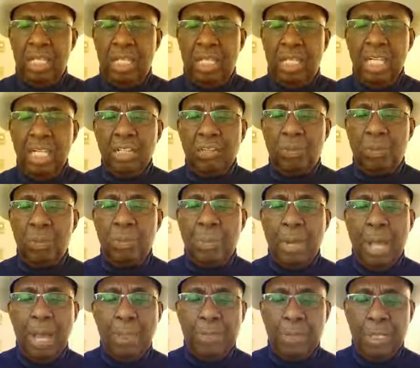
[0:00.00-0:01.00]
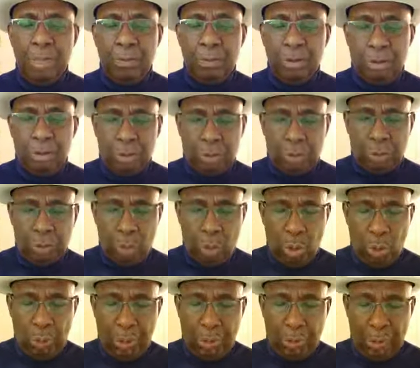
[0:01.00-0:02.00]
This reminds me of a
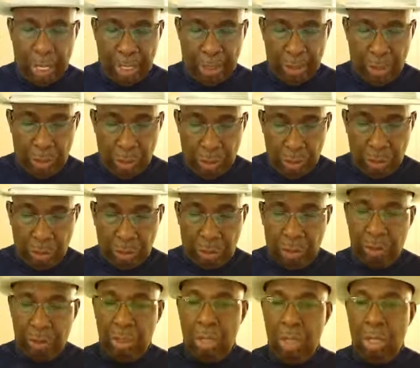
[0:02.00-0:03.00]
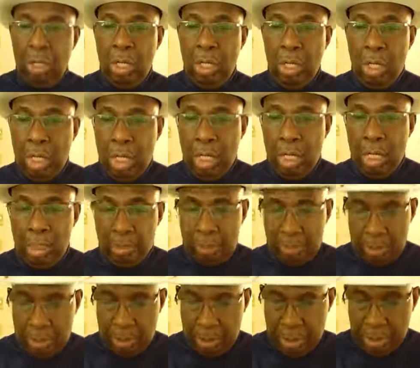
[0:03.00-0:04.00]
story right here. Uh,
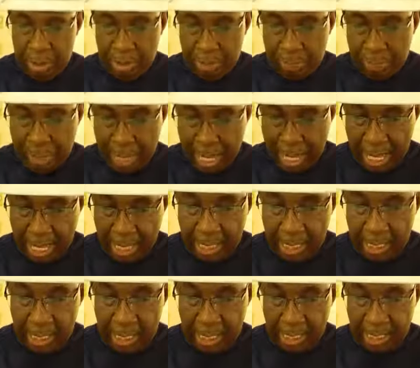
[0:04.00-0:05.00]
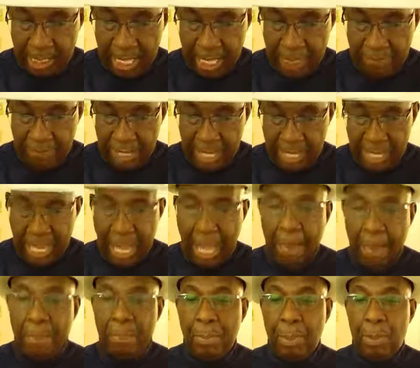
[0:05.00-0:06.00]
it's by uh, David A.
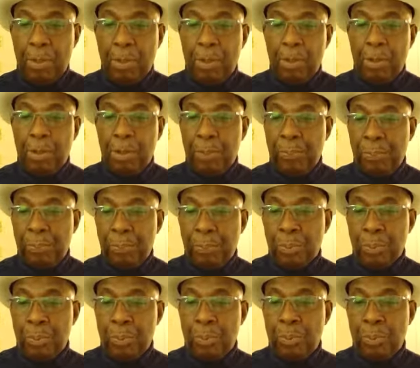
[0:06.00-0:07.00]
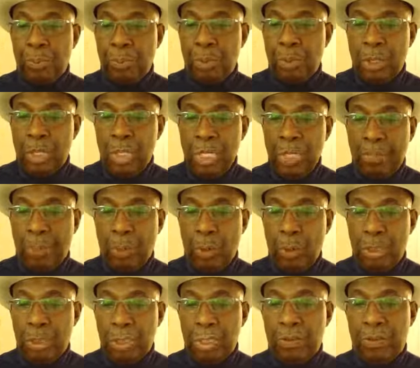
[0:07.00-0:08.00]
Hamburg. He
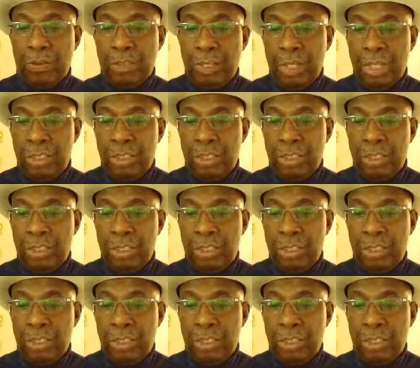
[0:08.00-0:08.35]
purgeth.